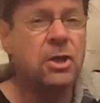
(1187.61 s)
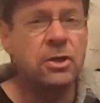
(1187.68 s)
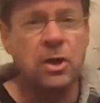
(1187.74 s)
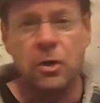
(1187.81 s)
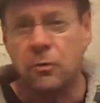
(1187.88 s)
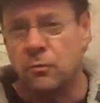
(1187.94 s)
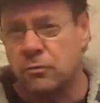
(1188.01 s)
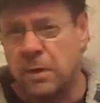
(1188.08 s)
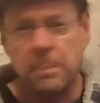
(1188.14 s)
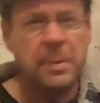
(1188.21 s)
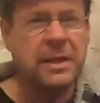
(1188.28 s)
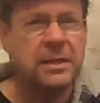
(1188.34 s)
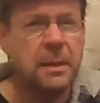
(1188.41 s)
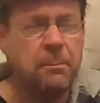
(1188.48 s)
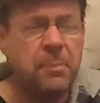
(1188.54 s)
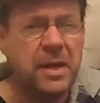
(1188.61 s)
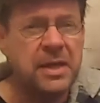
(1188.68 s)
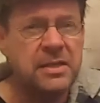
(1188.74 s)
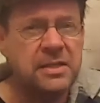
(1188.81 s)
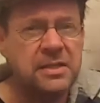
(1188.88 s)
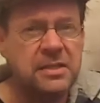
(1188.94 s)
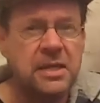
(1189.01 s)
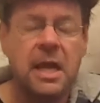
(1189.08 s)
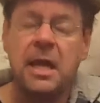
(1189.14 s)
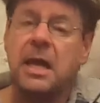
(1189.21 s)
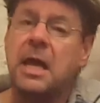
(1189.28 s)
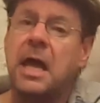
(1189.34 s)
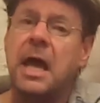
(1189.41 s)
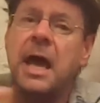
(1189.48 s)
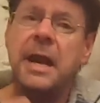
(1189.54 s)
you're ripping the piss,
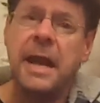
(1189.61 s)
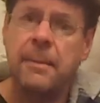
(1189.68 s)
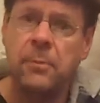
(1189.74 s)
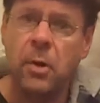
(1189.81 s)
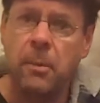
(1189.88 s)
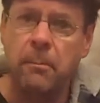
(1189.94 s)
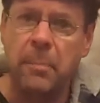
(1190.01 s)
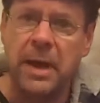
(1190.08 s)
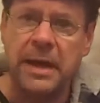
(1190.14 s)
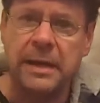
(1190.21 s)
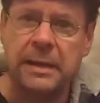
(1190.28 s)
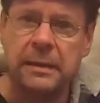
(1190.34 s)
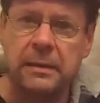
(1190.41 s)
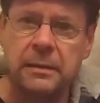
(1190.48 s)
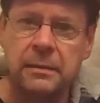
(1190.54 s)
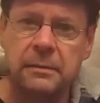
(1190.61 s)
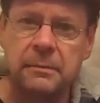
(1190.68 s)
and I'm not buying.